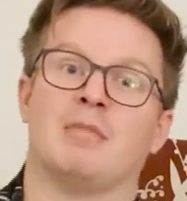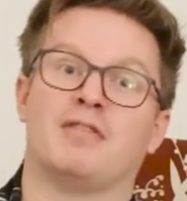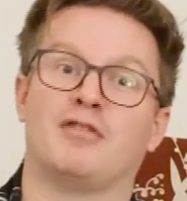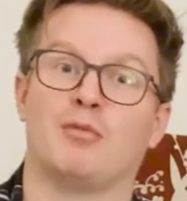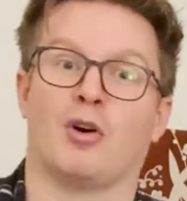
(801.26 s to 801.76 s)

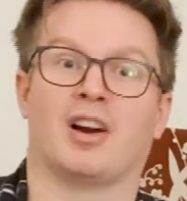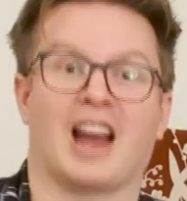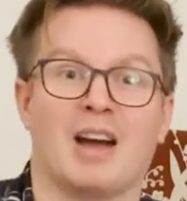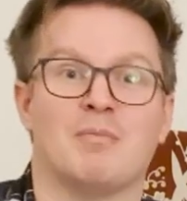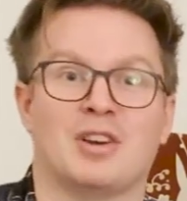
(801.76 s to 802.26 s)
if you want,
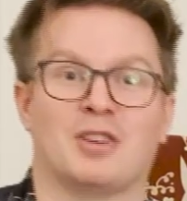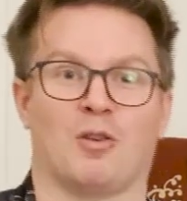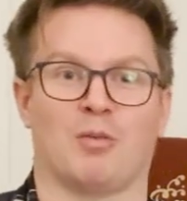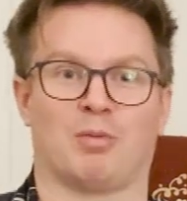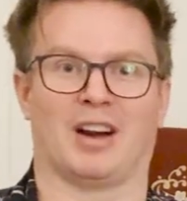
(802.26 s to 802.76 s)
can be
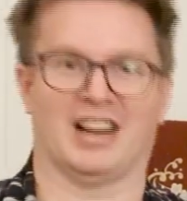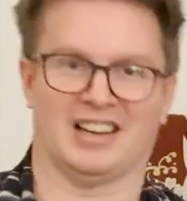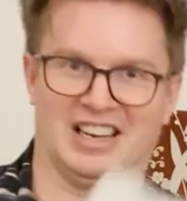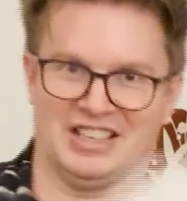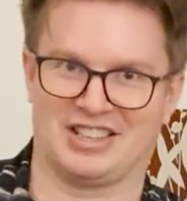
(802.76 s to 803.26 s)

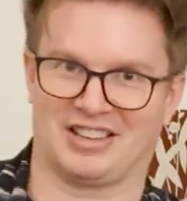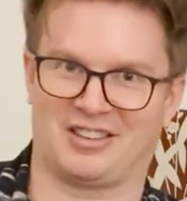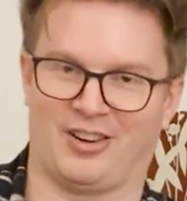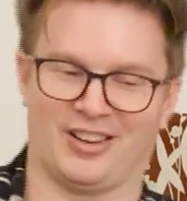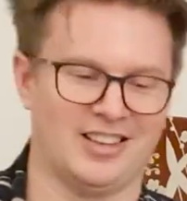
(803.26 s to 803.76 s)
incorporated into the
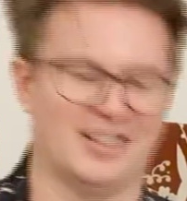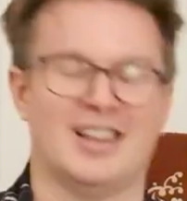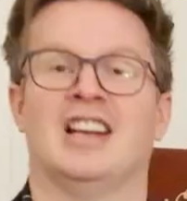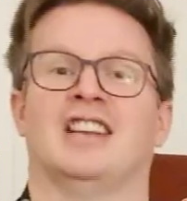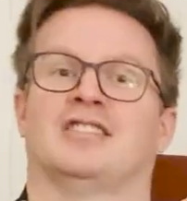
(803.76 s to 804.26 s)
collar,
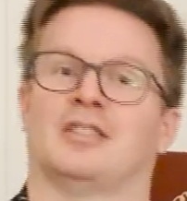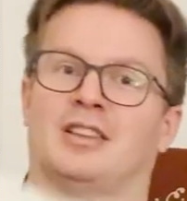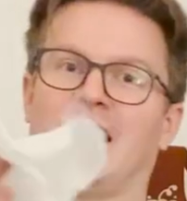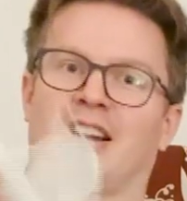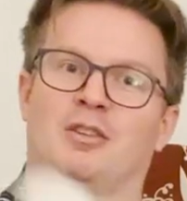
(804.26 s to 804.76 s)
so
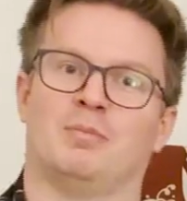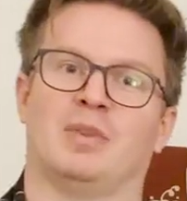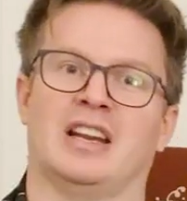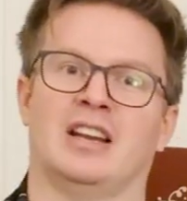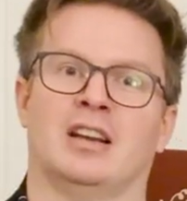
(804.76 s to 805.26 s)
that could
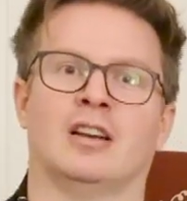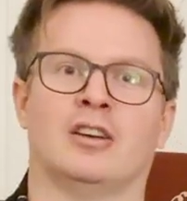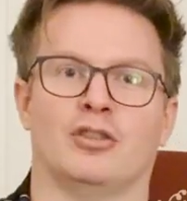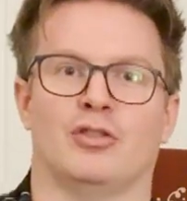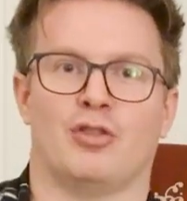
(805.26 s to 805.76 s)
be
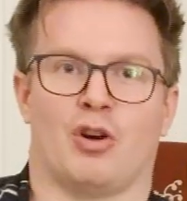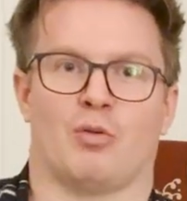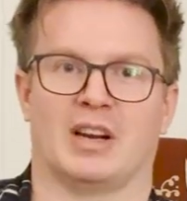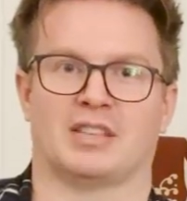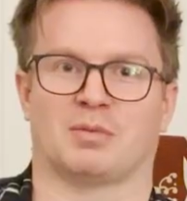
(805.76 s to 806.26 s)
no
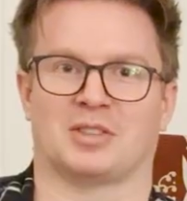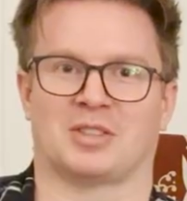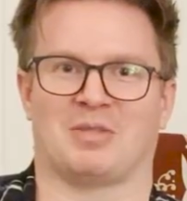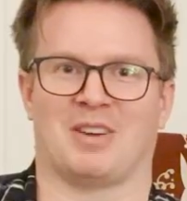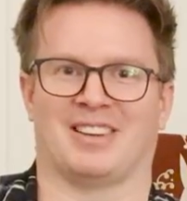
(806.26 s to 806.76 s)
waste
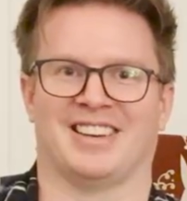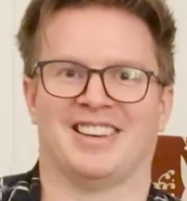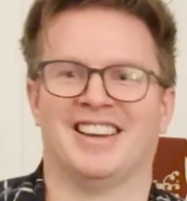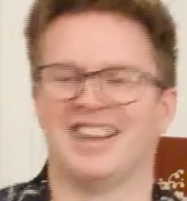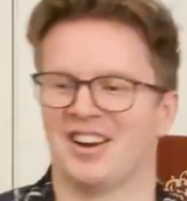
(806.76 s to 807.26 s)
whatsoever.
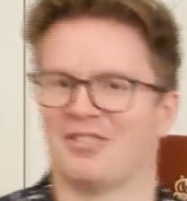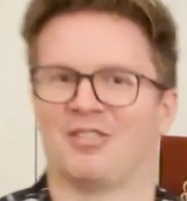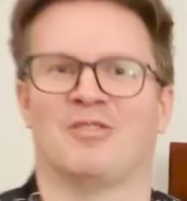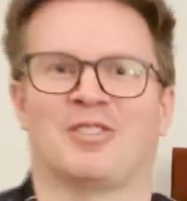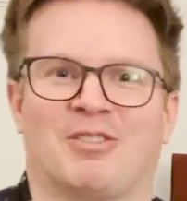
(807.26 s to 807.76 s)

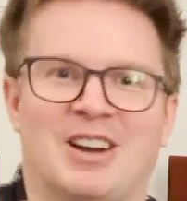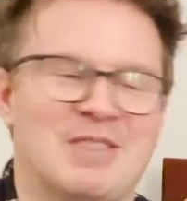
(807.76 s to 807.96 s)
From 3